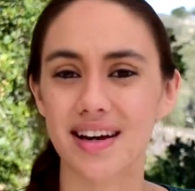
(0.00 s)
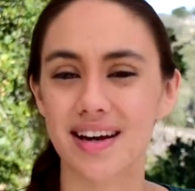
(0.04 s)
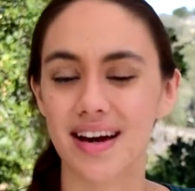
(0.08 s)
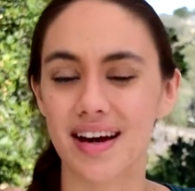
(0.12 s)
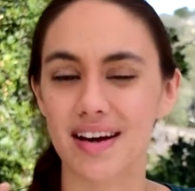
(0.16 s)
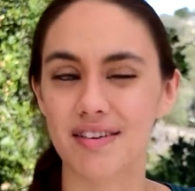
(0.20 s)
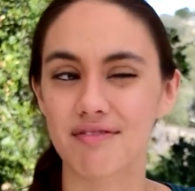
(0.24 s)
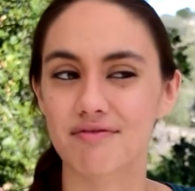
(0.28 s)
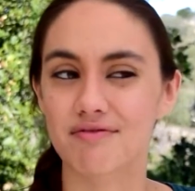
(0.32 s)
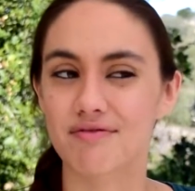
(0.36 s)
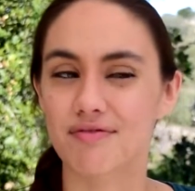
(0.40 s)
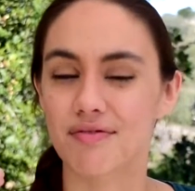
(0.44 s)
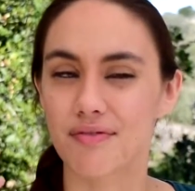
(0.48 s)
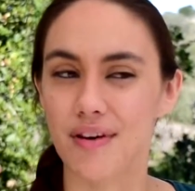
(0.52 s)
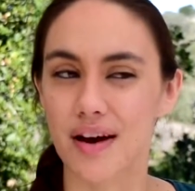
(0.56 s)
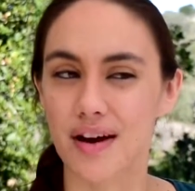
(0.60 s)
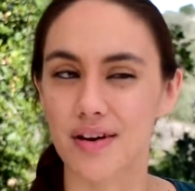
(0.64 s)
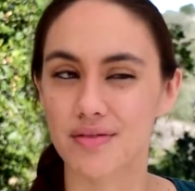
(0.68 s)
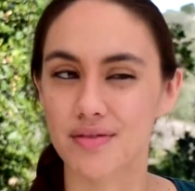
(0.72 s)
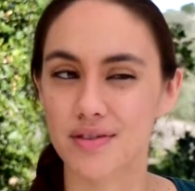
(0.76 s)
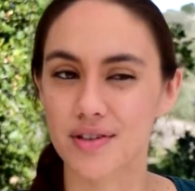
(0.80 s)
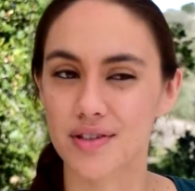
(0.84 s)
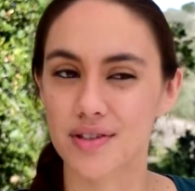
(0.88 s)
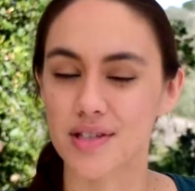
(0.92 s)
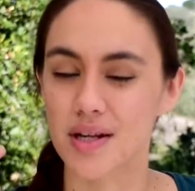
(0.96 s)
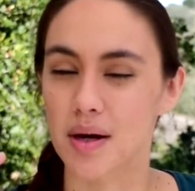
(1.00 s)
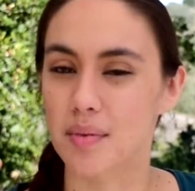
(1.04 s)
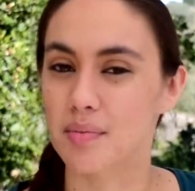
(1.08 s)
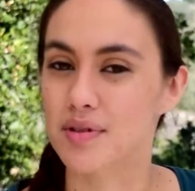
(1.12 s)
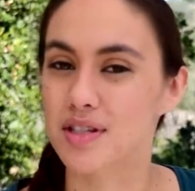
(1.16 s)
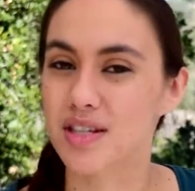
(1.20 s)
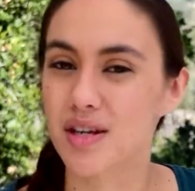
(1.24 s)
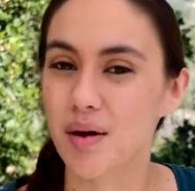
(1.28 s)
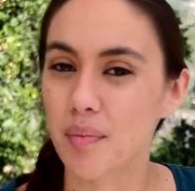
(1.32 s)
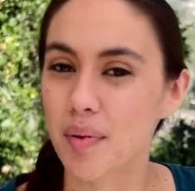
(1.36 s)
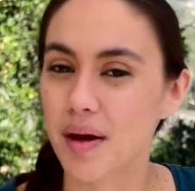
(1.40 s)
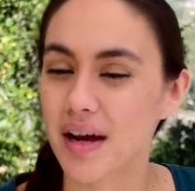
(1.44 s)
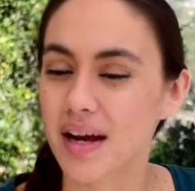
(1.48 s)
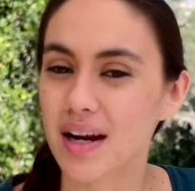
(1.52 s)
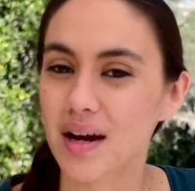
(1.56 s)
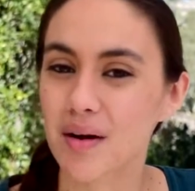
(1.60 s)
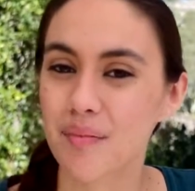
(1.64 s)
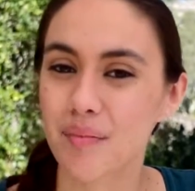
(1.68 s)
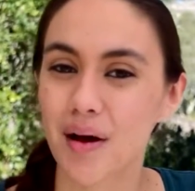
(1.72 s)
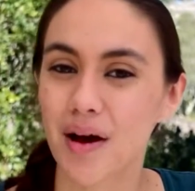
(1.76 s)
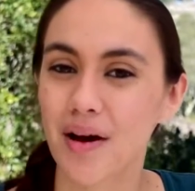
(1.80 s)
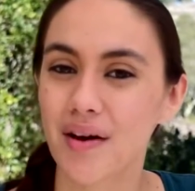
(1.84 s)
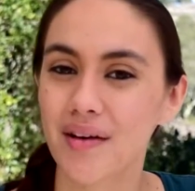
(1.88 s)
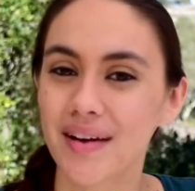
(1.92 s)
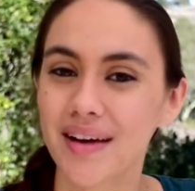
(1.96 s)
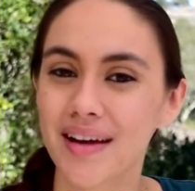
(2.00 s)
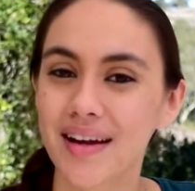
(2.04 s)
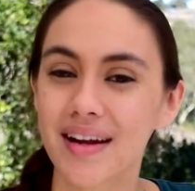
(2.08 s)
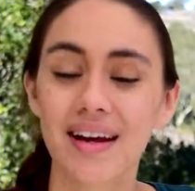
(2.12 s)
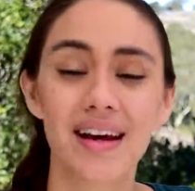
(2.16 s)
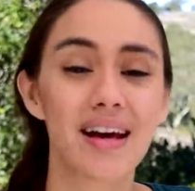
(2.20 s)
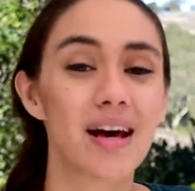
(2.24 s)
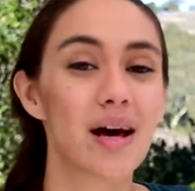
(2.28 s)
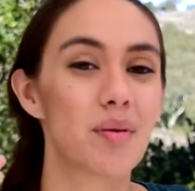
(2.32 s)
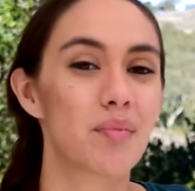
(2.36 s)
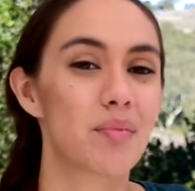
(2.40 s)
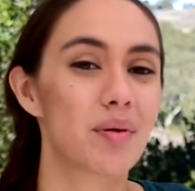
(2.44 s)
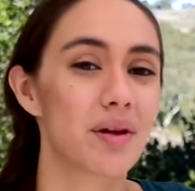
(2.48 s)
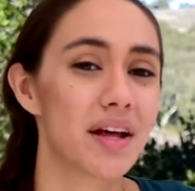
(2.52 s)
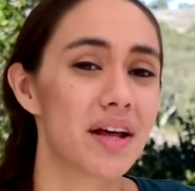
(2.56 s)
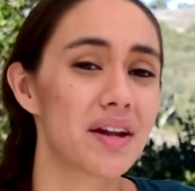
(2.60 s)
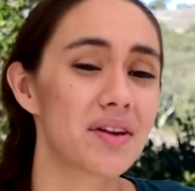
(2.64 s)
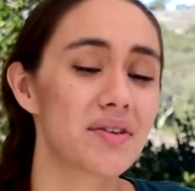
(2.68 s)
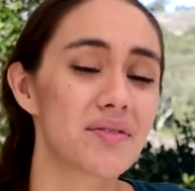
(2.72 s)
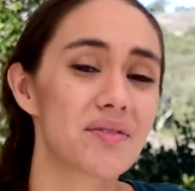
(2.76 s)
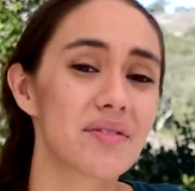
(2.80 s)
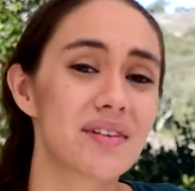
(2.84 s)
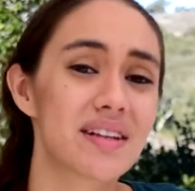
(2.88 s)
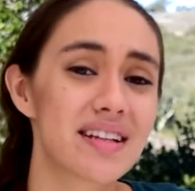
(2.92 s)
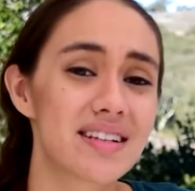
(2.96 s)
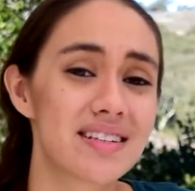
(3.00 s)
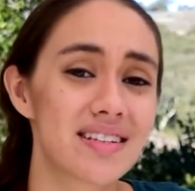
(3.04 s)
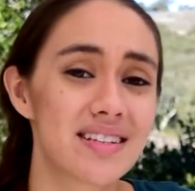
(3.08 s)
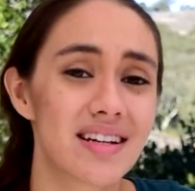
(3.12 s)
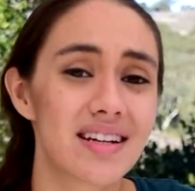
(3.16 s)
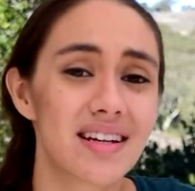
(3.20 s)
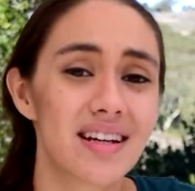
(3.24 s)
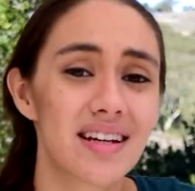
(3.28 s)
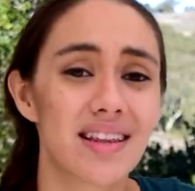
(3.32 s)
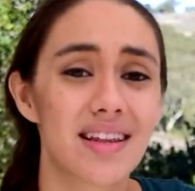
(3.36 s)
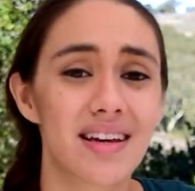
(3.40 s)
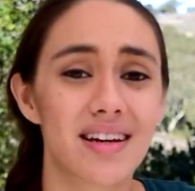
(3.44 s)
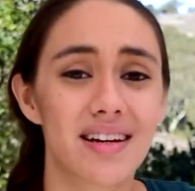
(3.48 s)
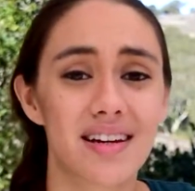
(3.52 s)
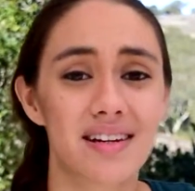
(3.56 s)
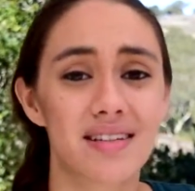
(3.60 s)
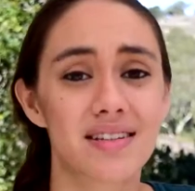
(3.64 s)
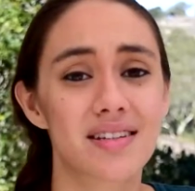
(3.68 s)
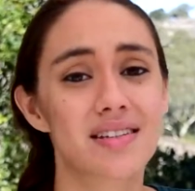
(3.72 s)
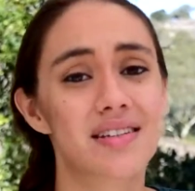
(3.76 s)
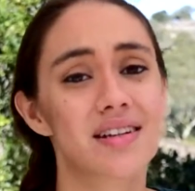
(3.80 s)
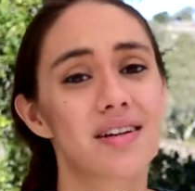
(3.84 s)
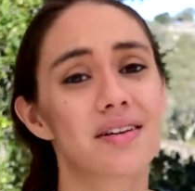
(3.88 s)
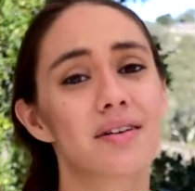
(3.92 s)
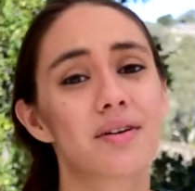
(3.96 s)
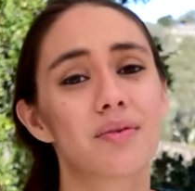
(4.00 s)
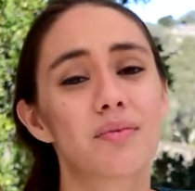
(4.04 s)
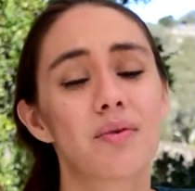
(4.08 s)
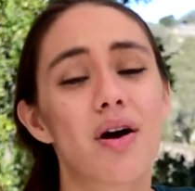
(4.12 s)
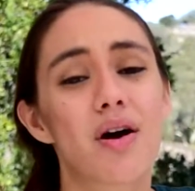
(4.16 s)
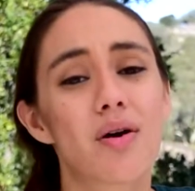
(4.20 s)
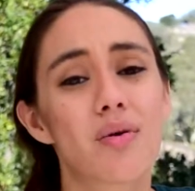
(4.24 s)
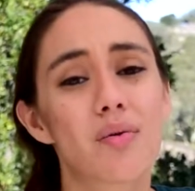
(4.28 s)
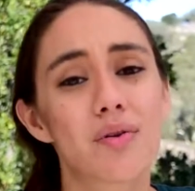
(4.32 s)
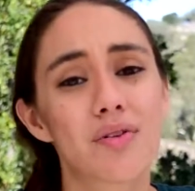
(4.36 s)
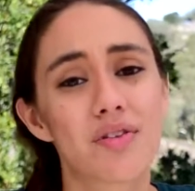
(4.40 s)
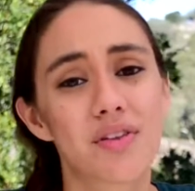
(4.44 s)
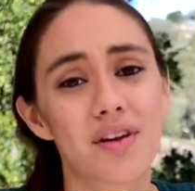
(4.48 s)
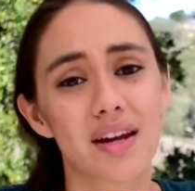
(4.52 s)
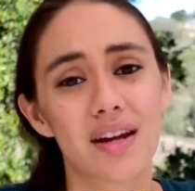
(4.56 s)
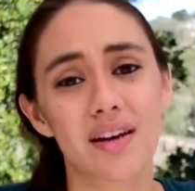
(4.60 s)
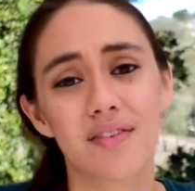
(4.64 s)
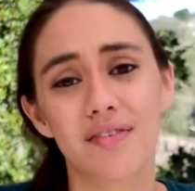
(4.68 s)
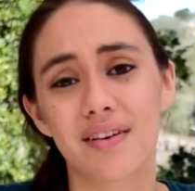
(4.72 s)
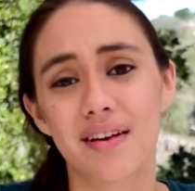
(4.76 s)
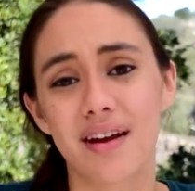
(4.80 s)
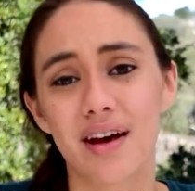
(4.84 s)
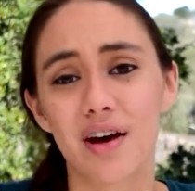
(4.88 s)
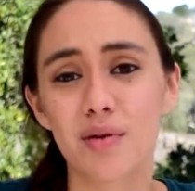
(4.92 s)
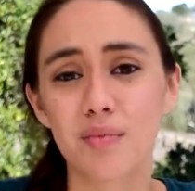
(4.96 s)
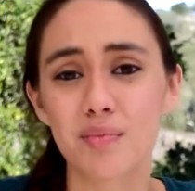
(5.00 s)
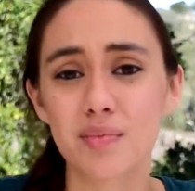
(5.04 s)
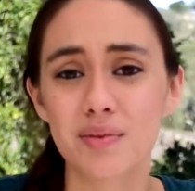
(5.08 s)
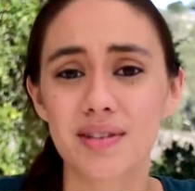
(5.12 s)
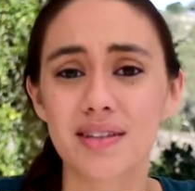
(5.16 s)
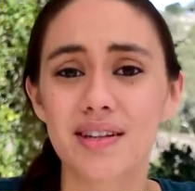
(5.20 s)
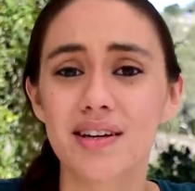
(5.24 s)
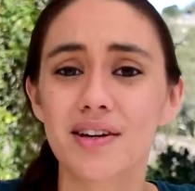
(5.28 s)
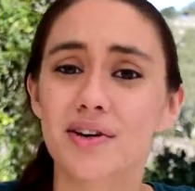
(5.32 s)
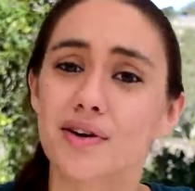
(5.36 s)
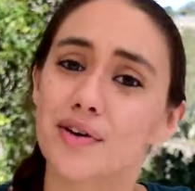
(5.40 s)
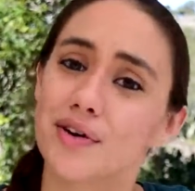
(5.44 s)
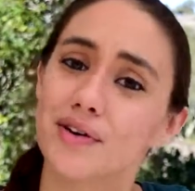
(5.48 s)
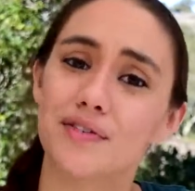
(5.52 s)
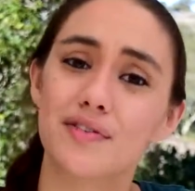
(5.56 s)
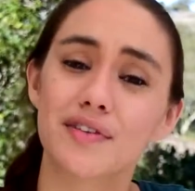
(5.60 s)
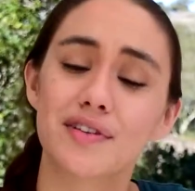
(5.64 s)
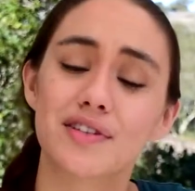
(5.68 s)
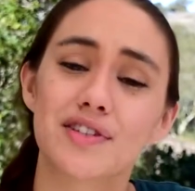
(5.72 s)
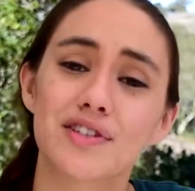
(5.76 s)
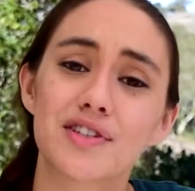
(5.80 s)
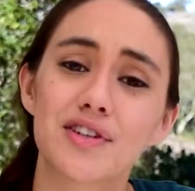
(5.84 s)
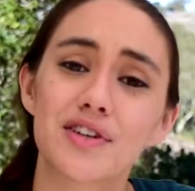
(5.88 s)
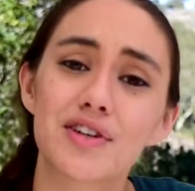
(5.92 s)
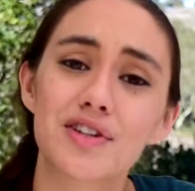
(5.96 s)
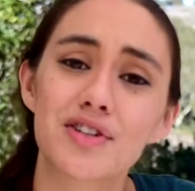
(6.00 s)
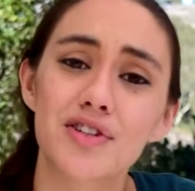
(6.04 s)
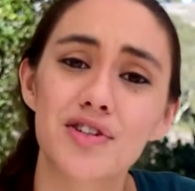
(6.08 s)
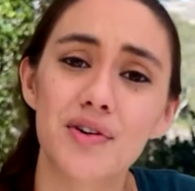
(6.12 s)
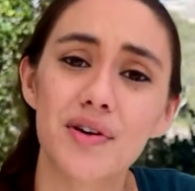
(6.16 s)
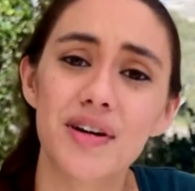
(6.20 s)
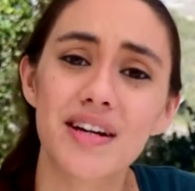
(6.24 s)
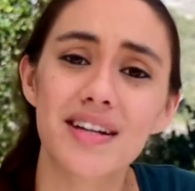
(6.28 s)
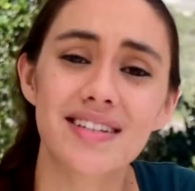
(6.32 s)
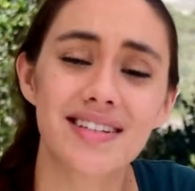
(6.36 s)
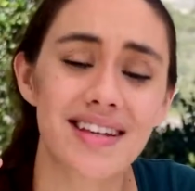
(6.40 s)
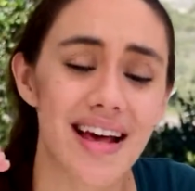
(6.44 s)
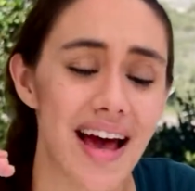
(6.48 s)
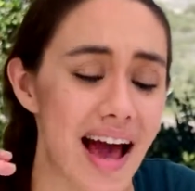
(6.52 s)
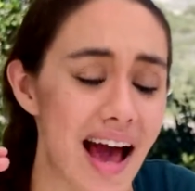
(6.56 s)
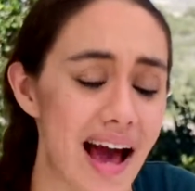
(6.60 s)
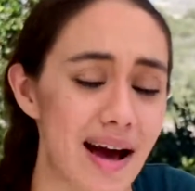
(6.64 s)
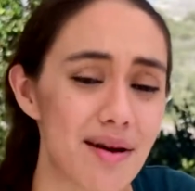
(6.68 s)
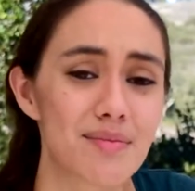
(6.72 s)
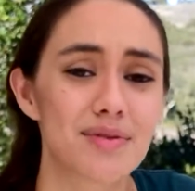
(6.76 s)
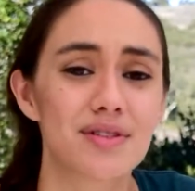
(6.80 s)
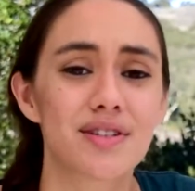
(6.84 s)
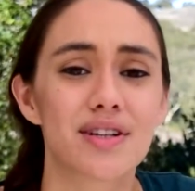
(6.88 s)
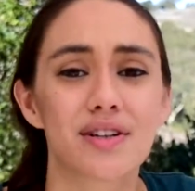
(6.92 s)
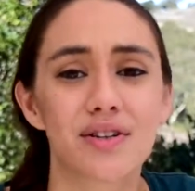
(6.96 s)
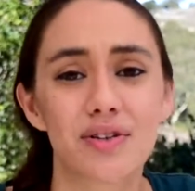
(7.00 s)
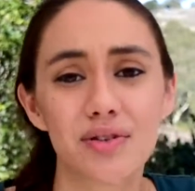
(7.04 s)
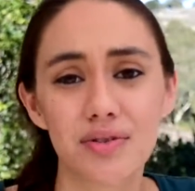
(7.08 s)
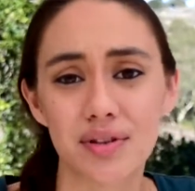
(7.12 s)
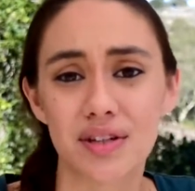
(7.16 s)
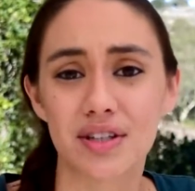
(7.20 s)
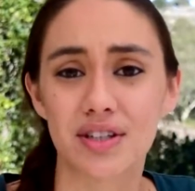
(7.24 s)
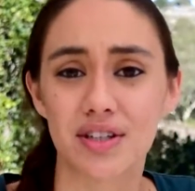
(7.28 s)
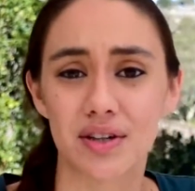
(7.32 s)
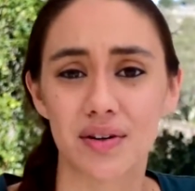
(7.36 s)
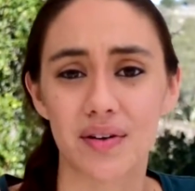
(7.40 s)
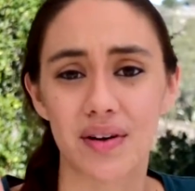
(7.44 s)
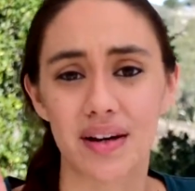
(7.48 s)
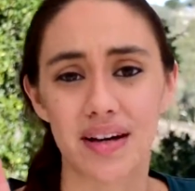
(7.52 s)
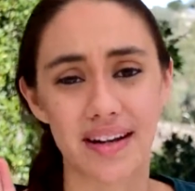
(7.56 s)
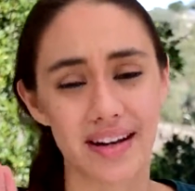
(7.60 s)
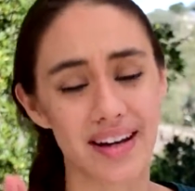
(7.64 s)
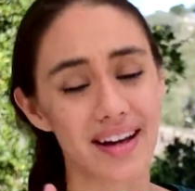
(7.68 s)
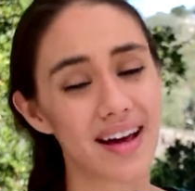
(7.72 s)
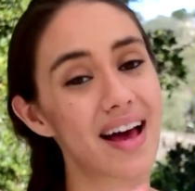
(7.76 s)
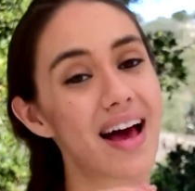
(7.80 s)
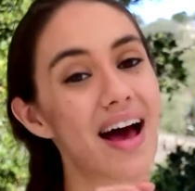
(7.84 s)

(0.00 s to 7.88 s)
I've found some debate about it, but I don't really see anything necessarily wrong with it if it helps you. If it's your choice, absolutely do it.